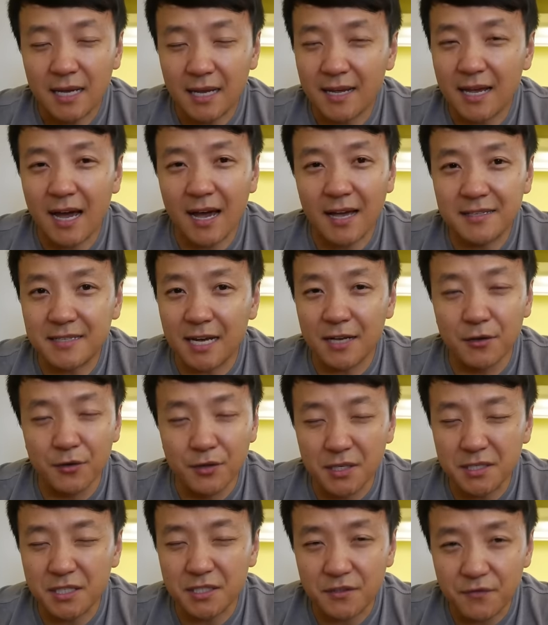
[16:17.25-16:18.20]
And guys, I know
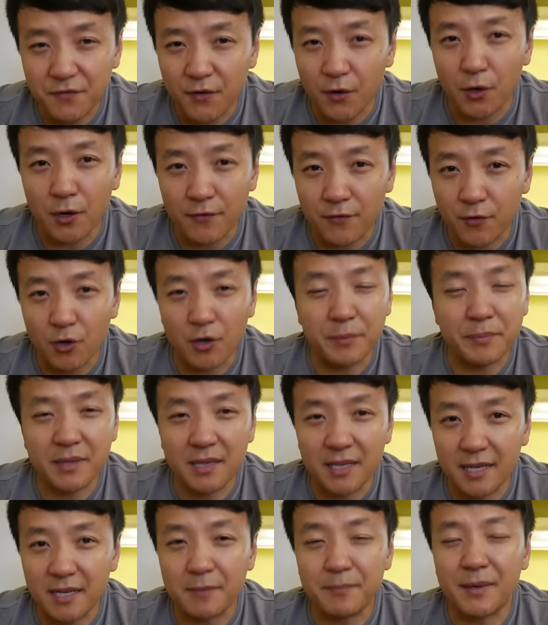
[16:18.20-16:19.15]
this is very, very
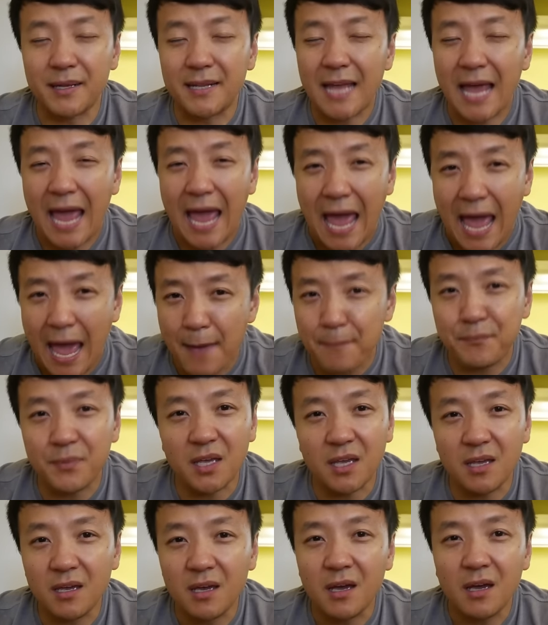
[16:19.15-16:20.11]
belated, but
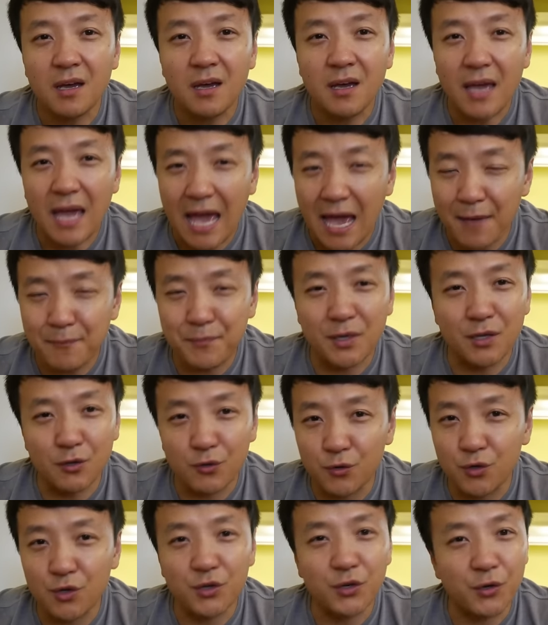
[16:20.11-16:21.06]
happy, happy
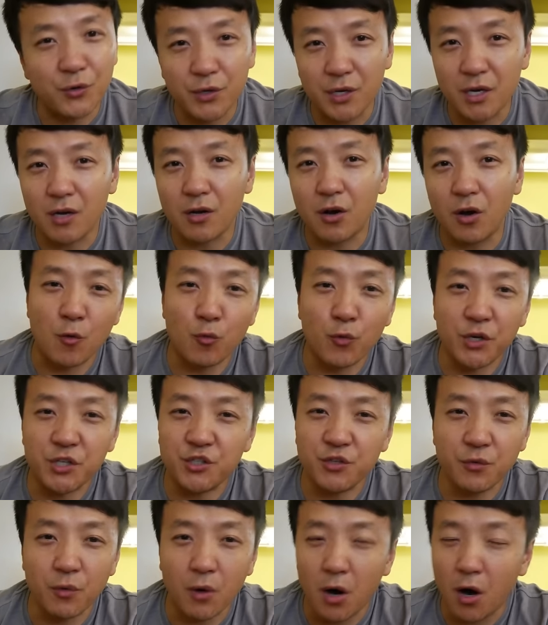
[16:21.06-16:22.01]
Lunar New Year. I
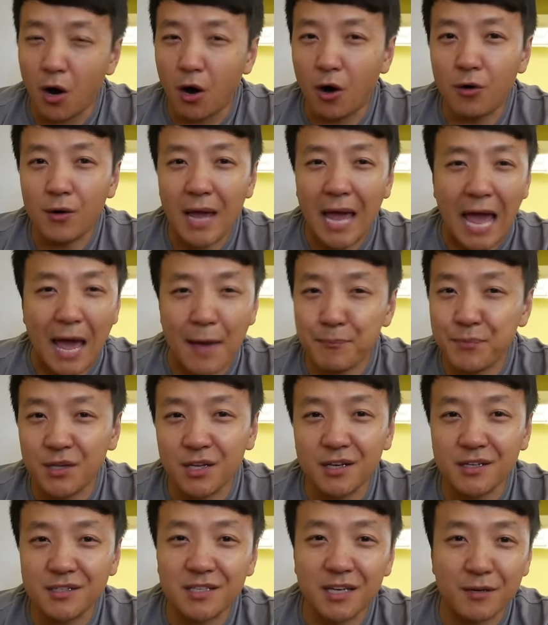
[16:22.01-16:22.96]
wish you all
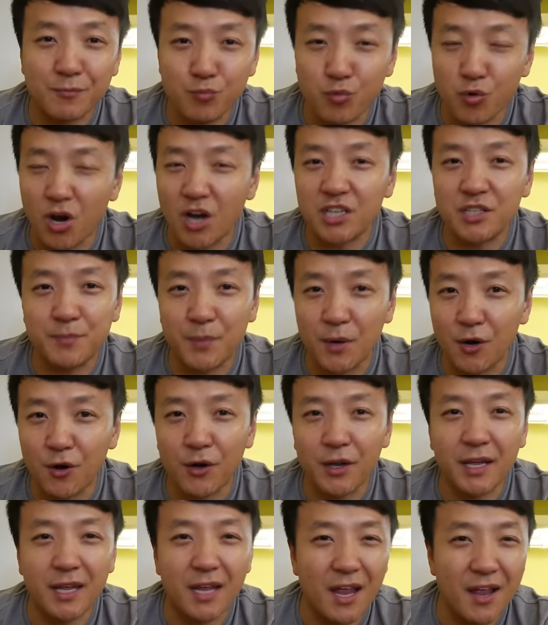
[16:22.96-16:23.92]
happiness and
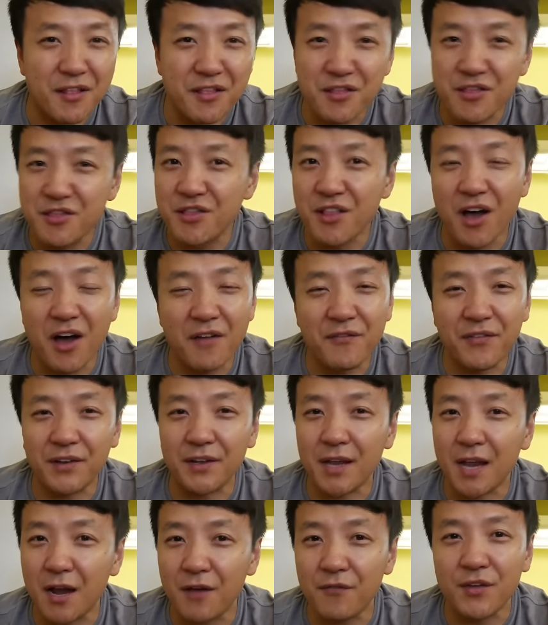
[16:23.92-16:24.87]
prosperity and love
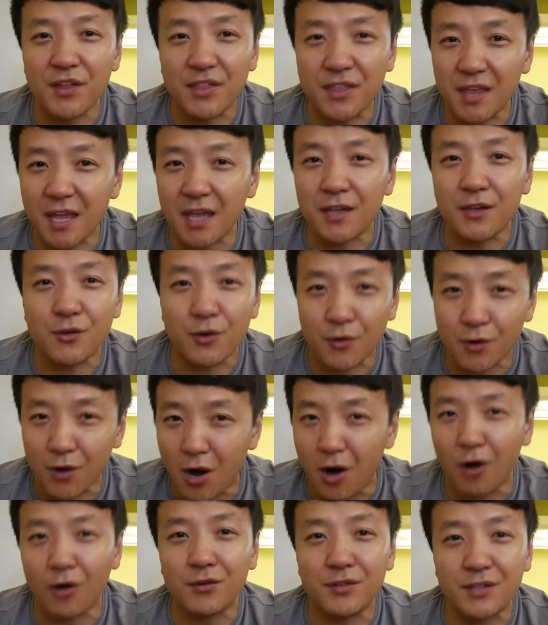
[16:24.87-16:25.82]
and everything your
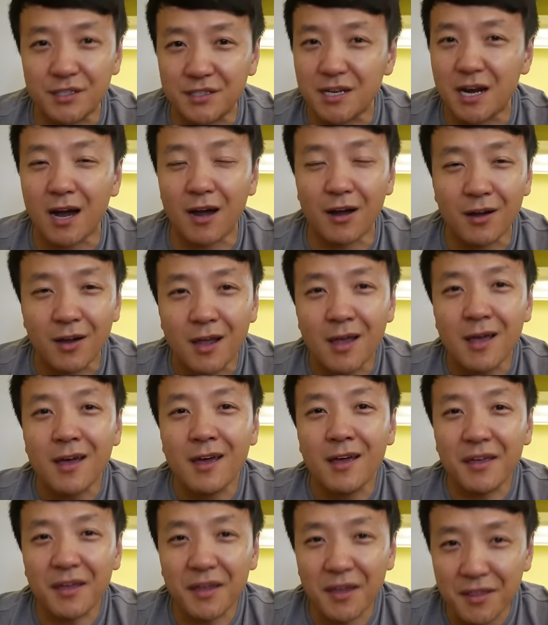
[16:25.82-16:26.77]
heart desires
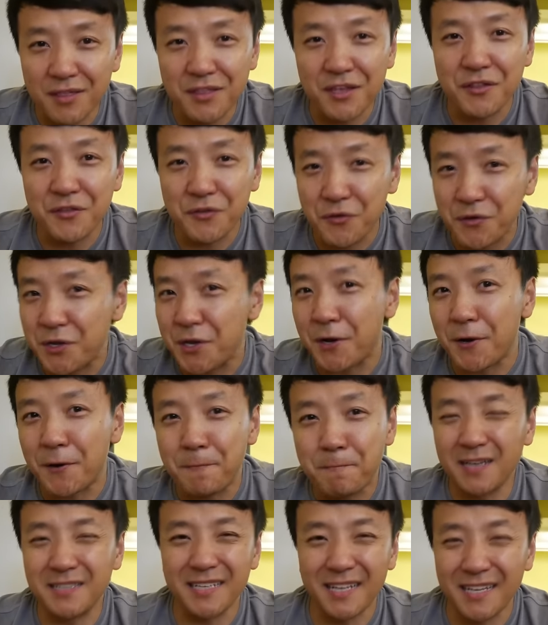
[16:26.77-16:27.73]
in the new year.
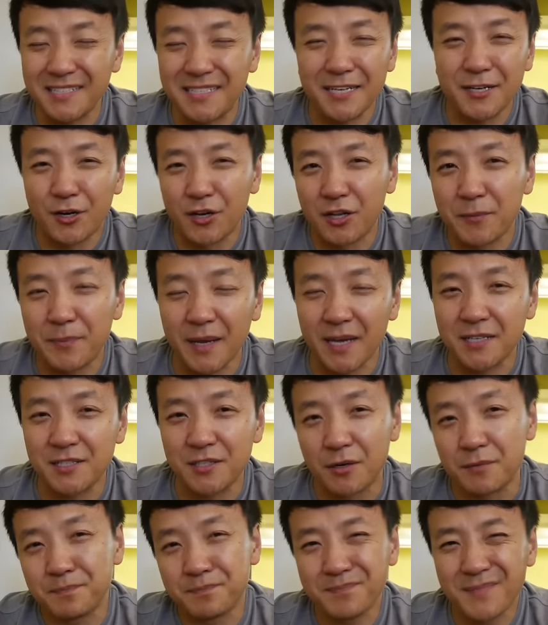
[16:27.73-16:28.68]
Because it is the year of the pig,
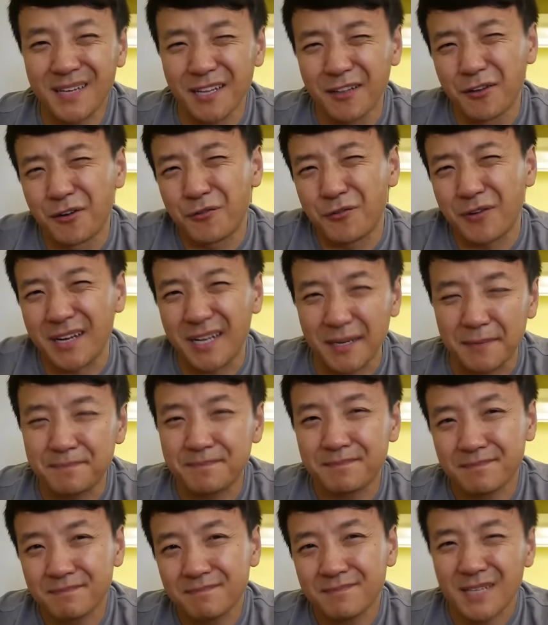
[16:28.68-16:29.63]
so get a little greedy,
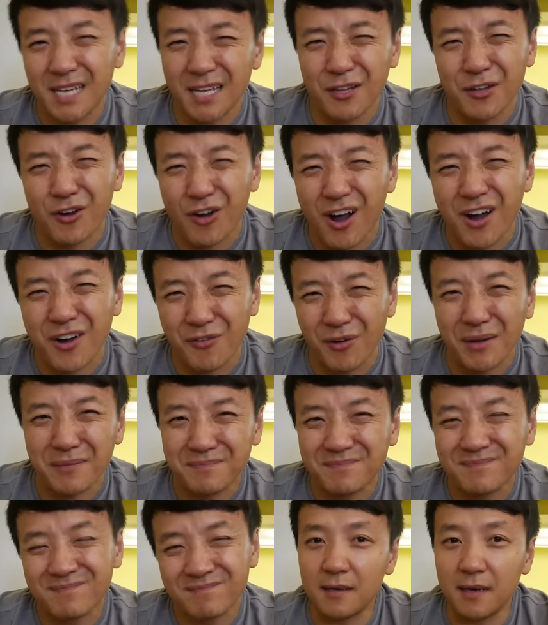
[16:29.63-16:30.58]
get a little hungry.
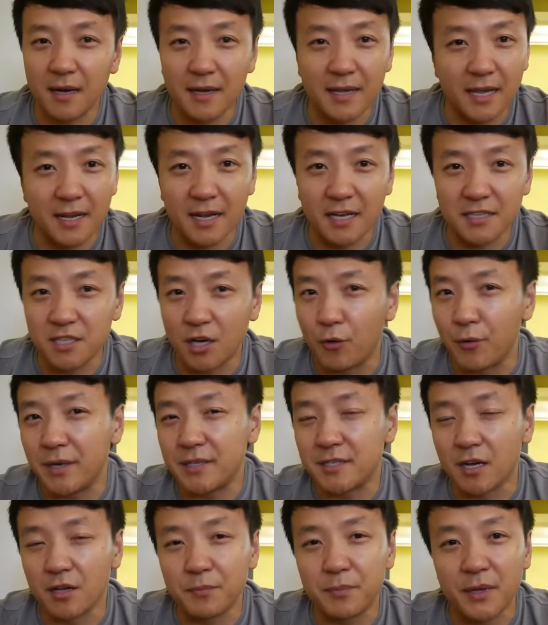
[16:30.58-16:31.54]
Again, as
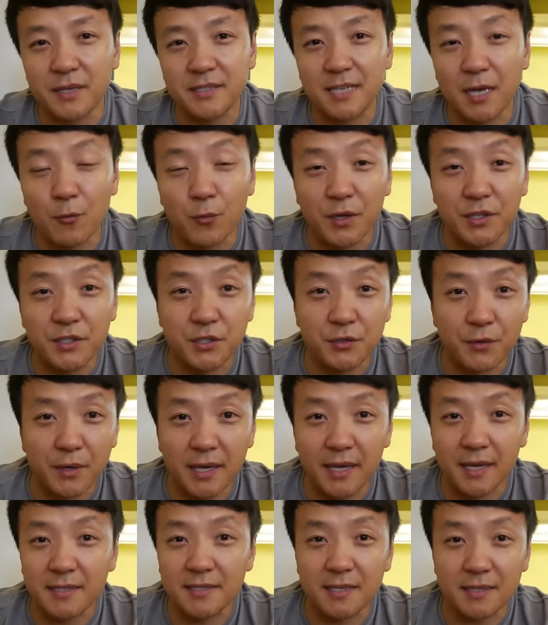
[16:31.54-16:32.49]
always, all the places I went to
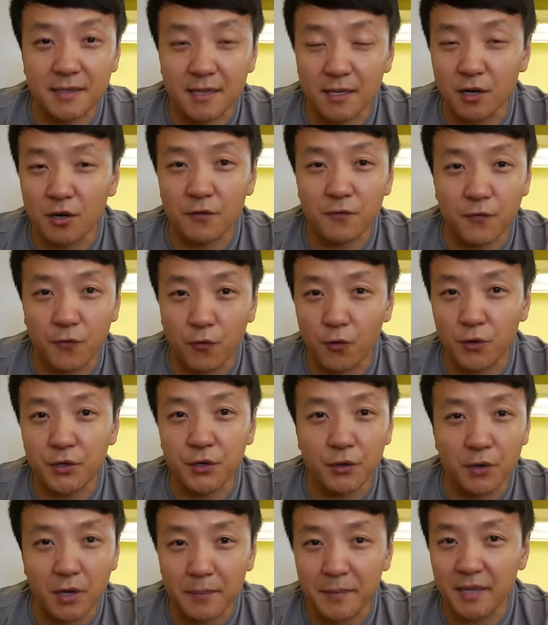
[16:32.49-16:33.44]
is there for
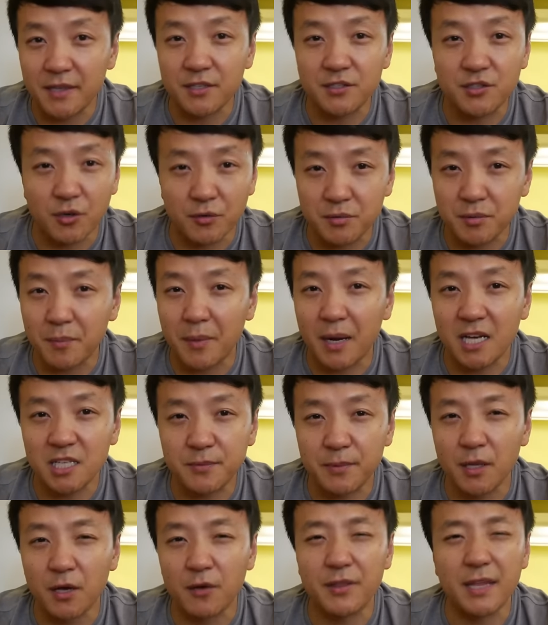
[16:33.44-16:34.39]
you in my description
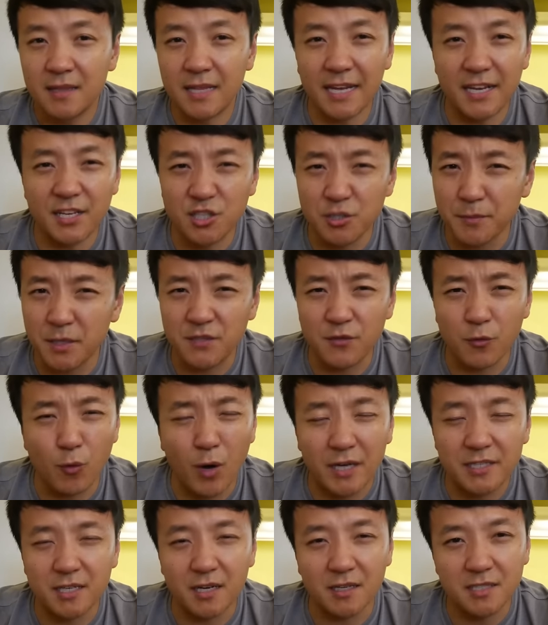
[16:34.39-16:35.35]
box below. Thank you so much for
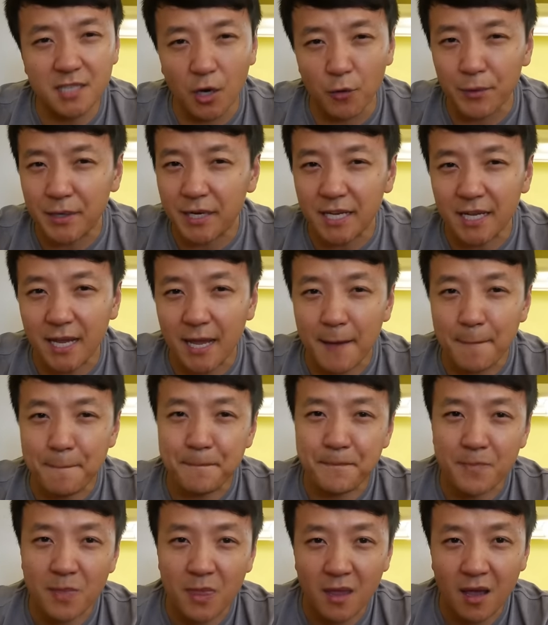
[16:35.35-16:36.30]
watching. Until we eat again,
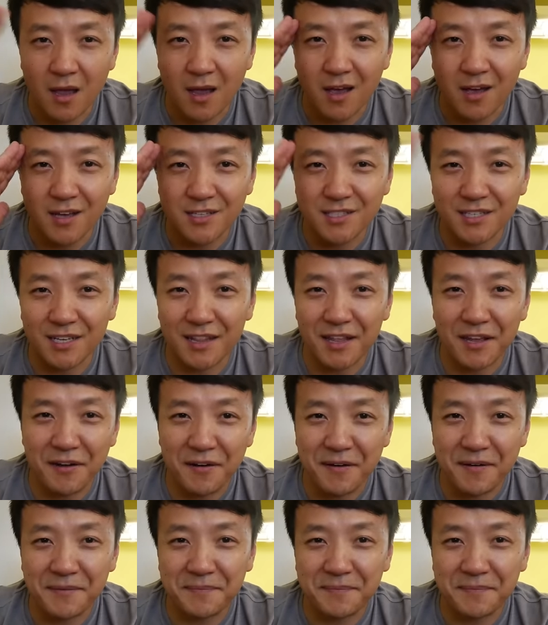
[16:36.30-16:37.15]
see you later.